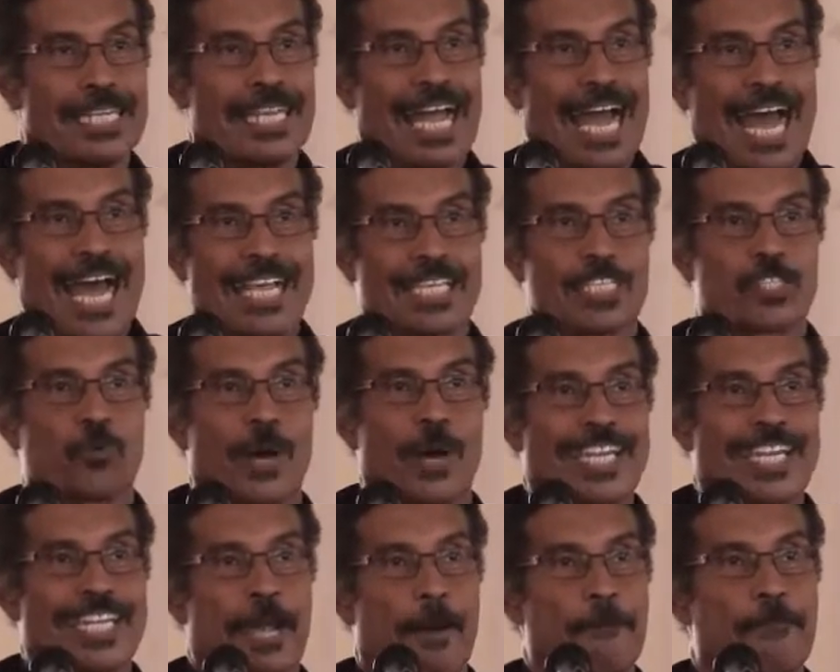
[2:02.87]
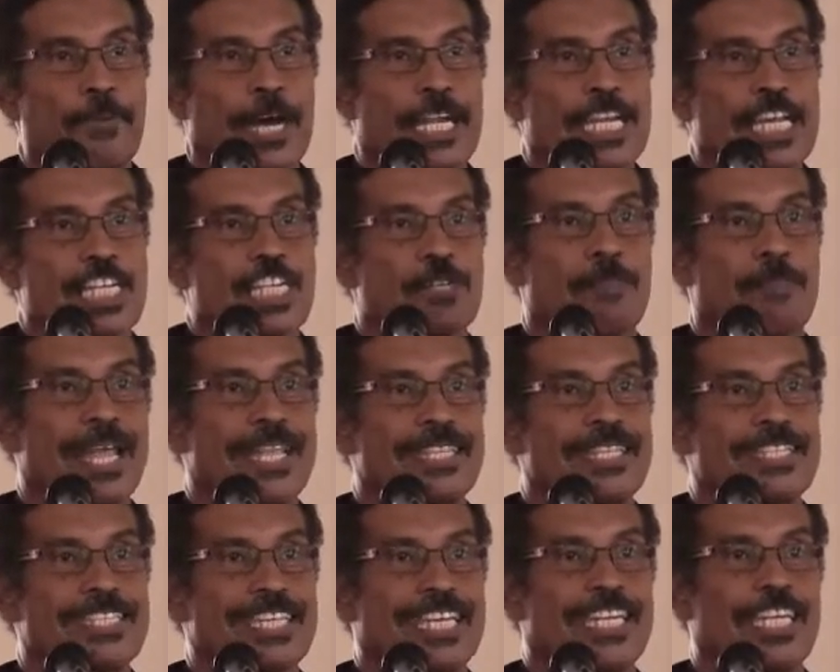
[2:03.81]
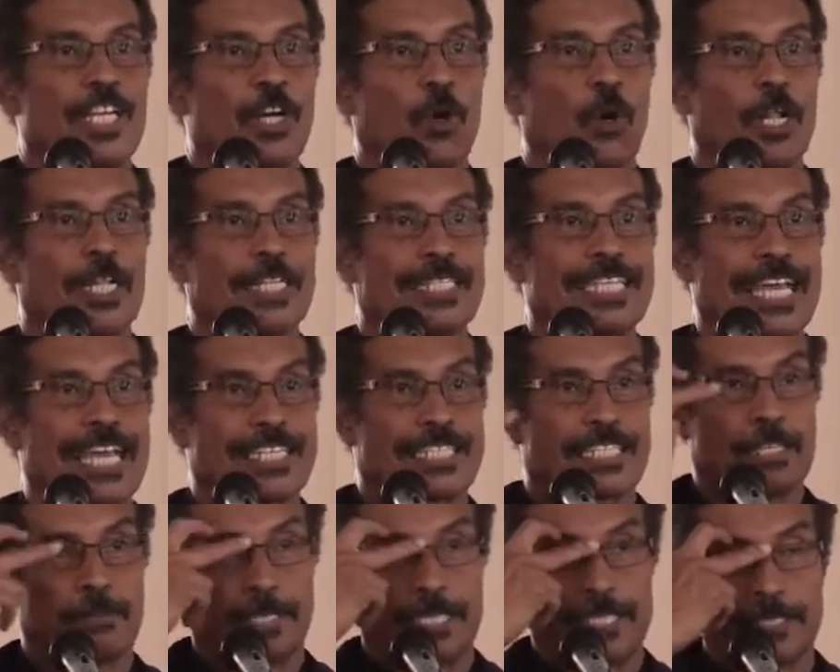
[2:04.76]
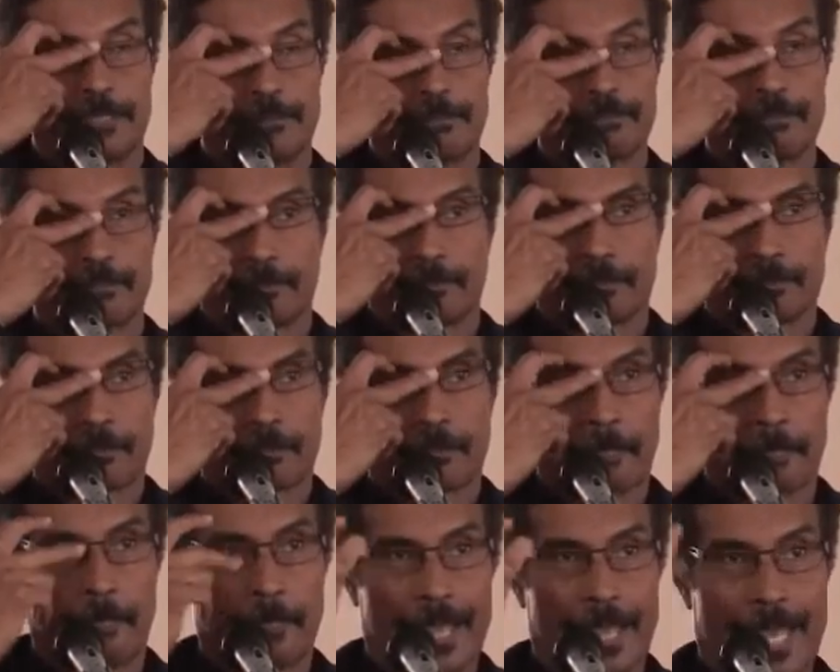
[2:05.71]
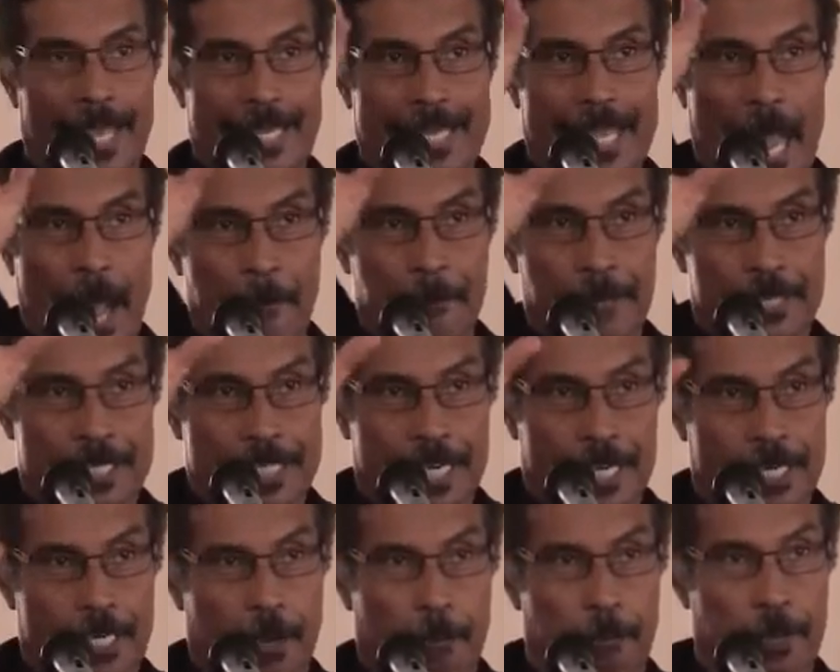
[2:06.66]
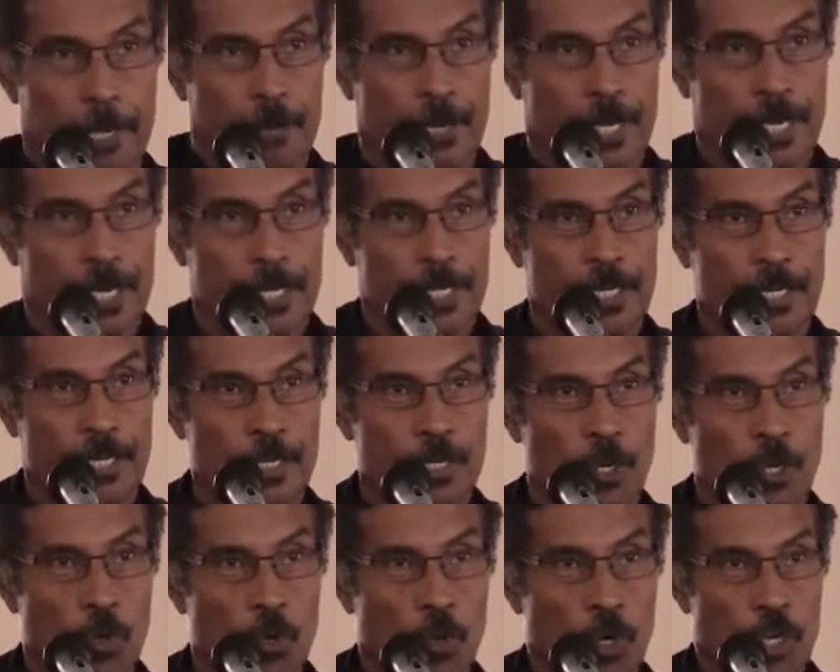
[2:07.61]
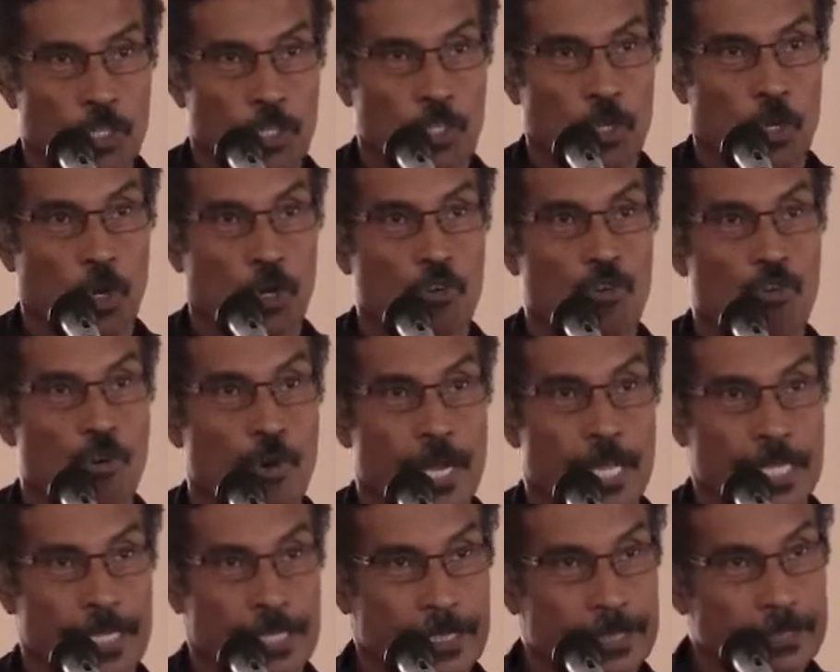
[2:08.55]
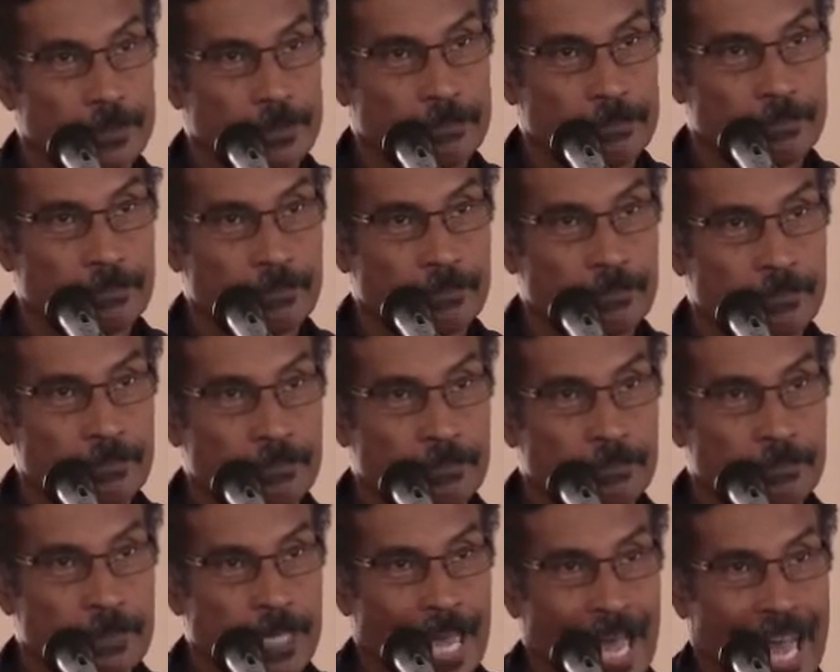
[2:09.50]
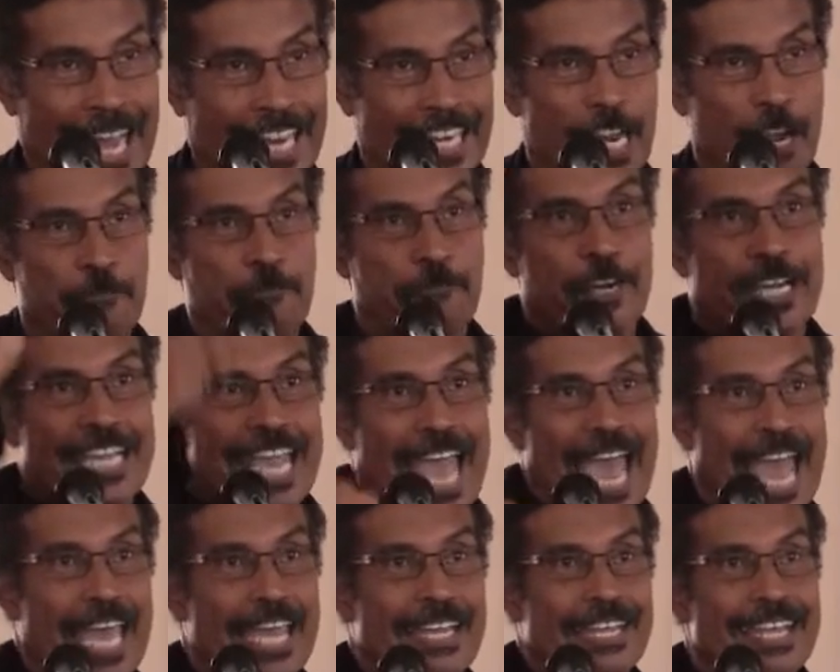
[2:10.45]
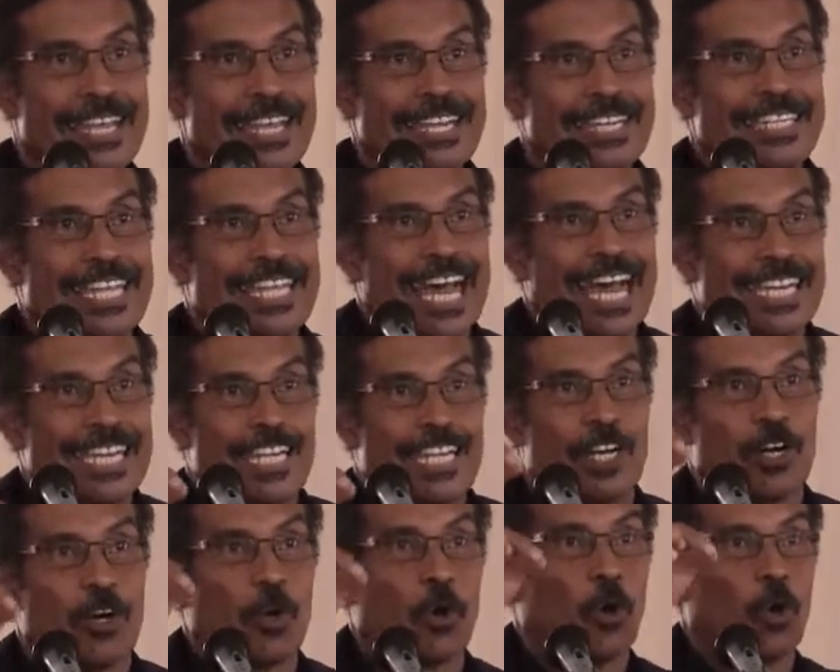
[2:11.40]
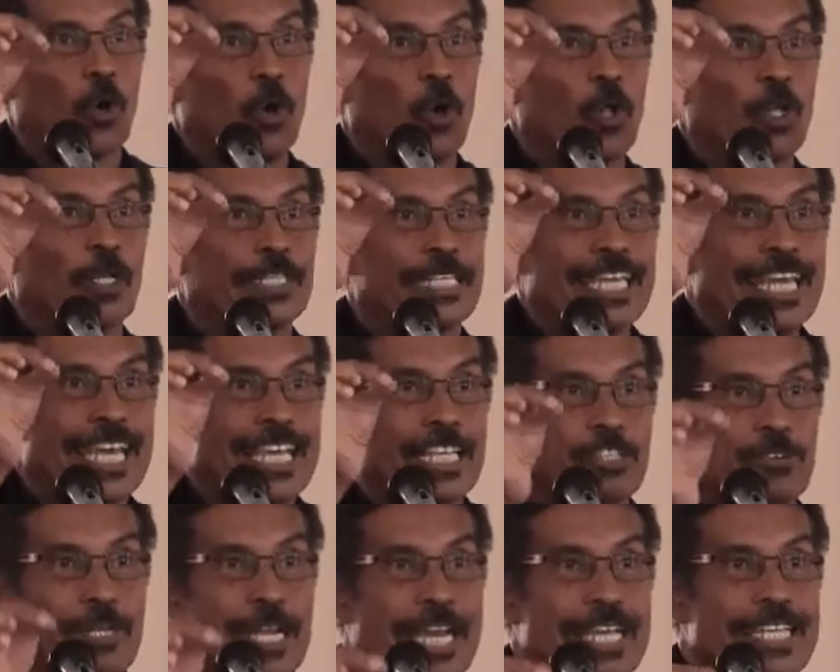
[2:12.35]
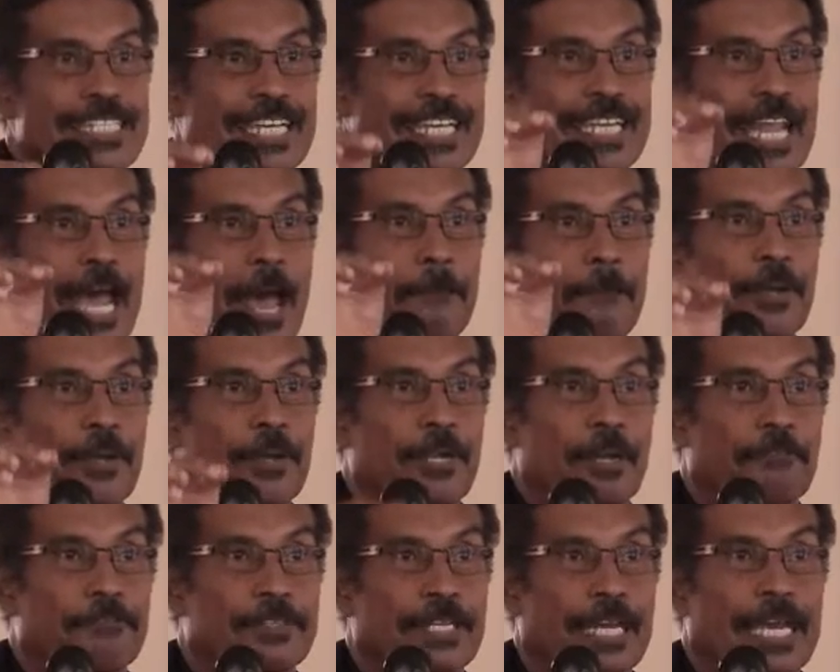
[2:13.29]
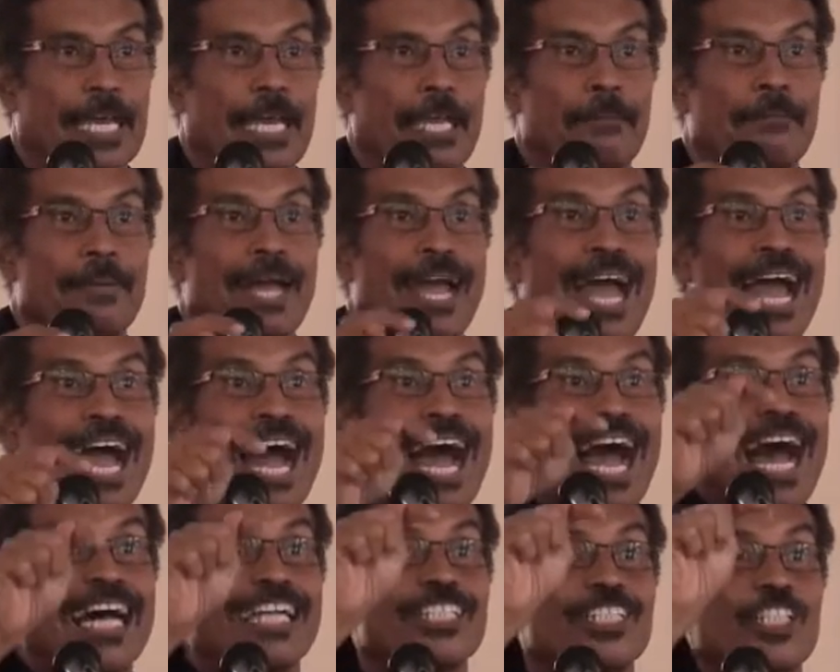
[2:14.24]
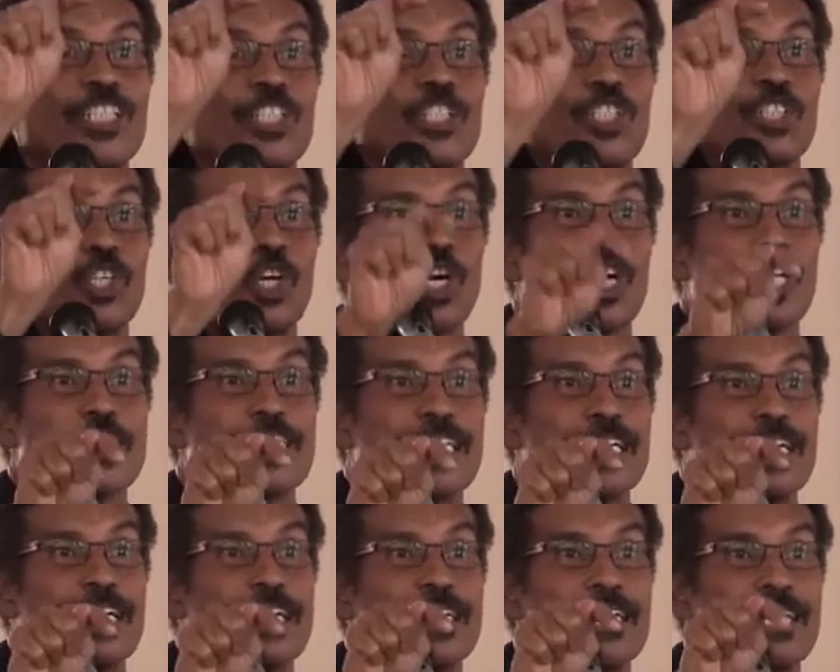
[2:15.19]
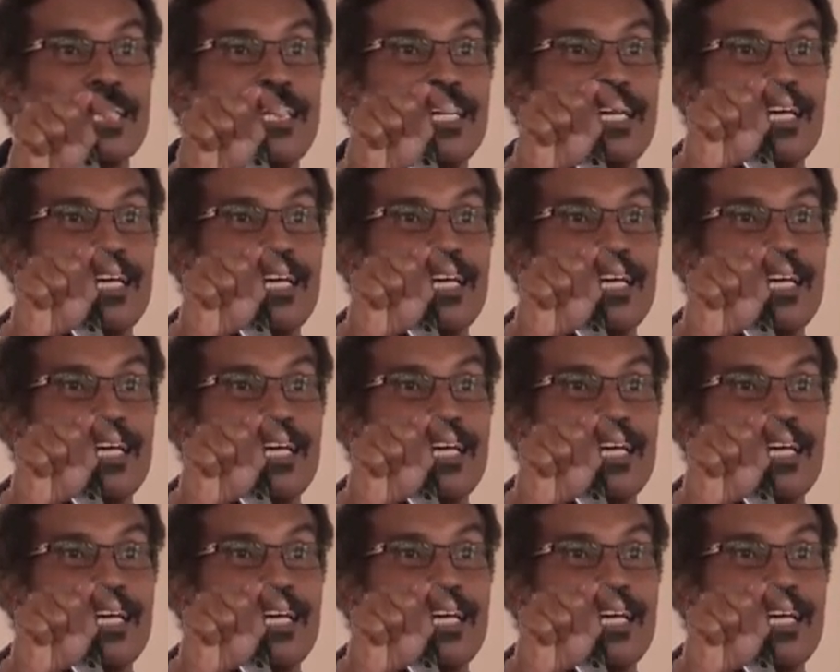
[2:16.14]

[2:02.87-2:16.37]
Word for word: ask why the punishments in the Old Testament in that particular period were so cruel. And they forget that the, old, the Israelites in that period of time had chosen